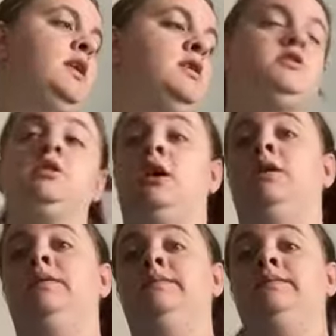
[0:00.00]

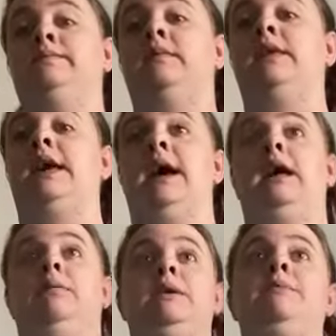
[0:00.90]
so, yeah,
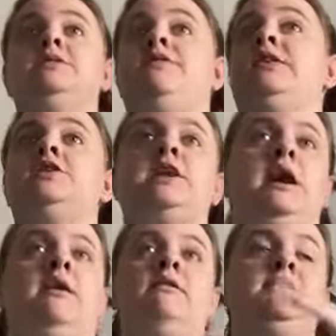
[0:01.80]
I'll be able to finish Carrie